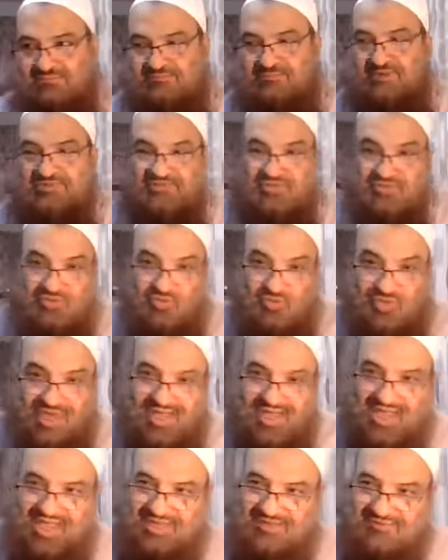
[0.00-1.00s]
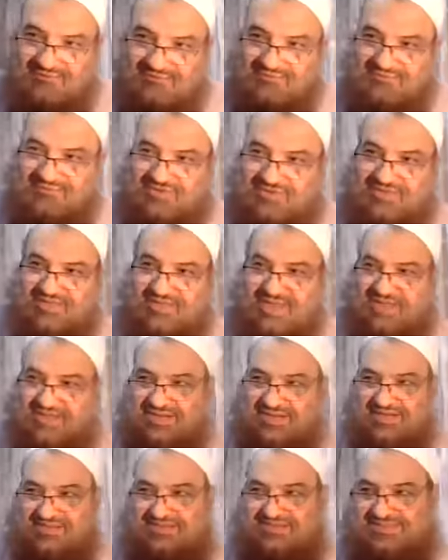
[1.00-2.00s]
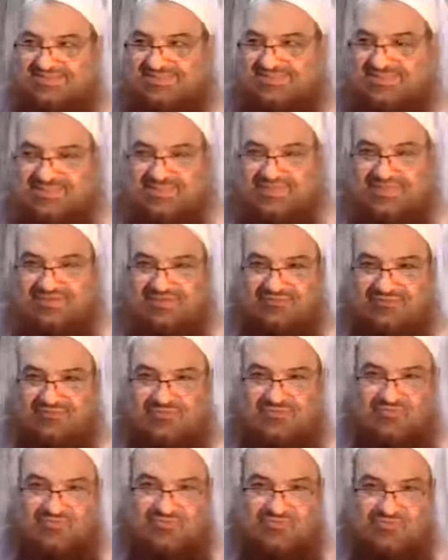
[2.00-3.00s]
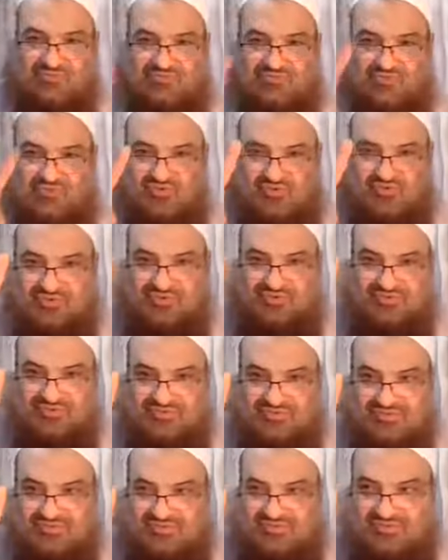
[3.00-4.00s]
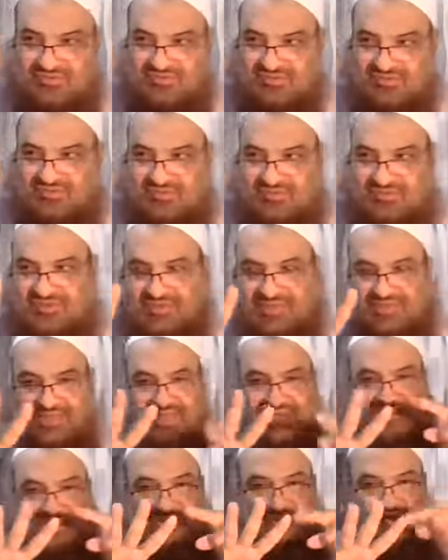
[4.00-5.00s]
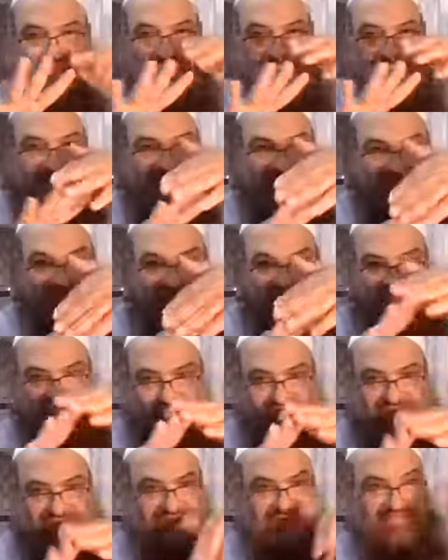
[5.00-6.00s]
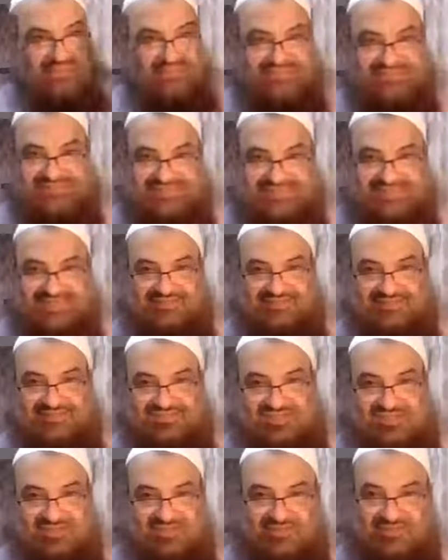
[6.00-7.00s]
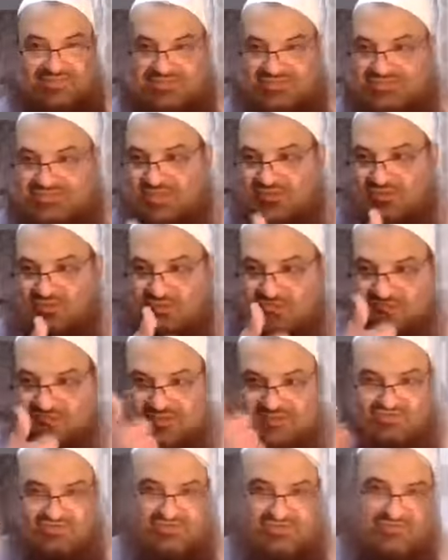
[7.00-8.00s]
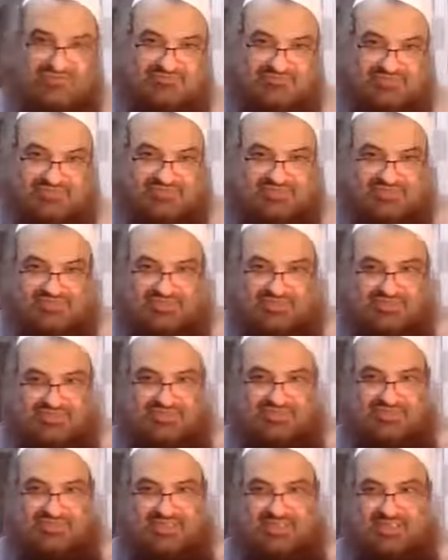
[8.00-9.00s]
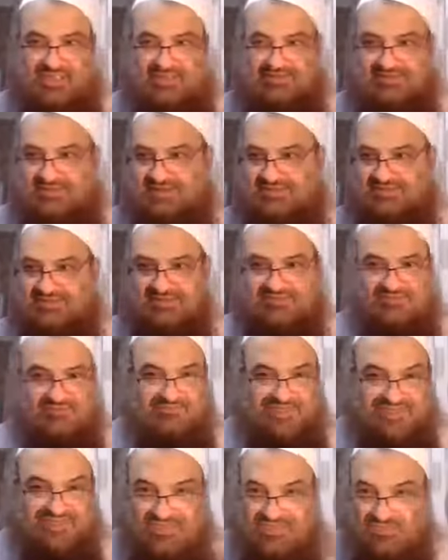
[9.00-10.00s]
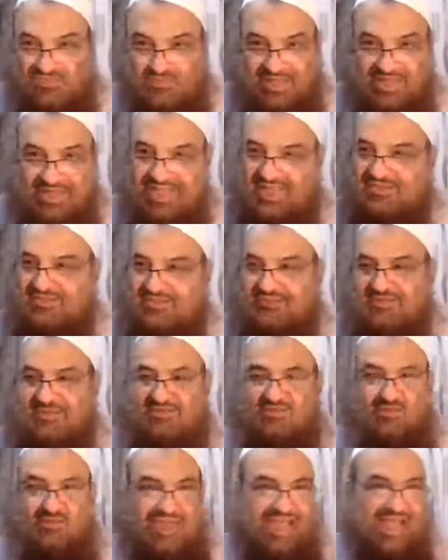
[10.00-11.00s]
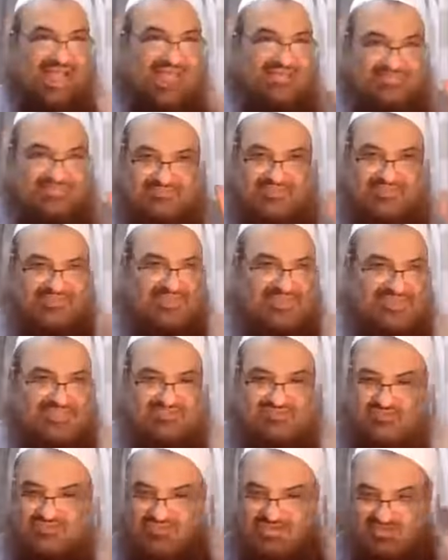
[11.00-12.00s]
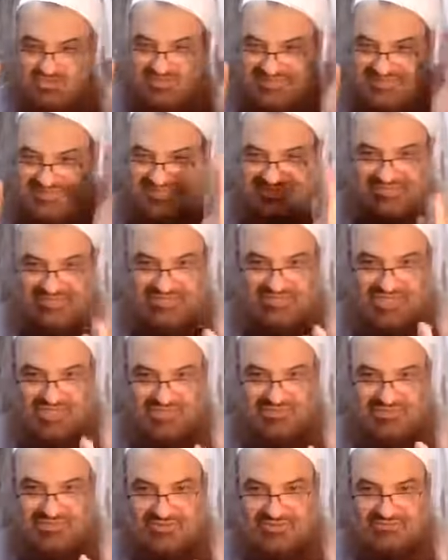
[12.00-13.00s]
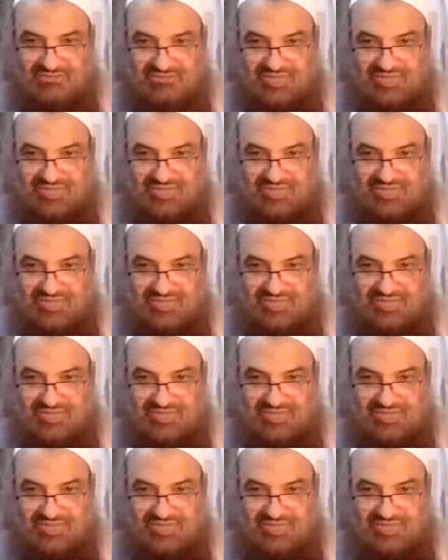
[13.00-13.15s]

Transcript: But the du'a regarding seeking refuge from the four, it is compulsory in the second tashahhud, it's not compulsory in the first tashahhud. But in terms of making du'a, you make du'a as much as, so your middle tashahhud